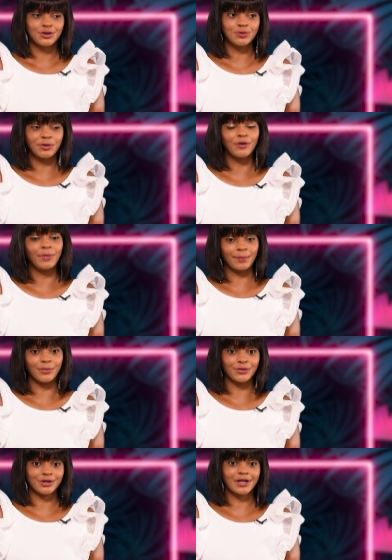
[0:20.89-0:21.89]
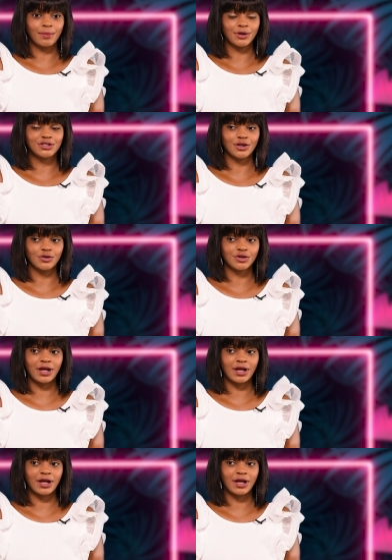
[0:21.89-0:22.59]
to be remembered amongst others.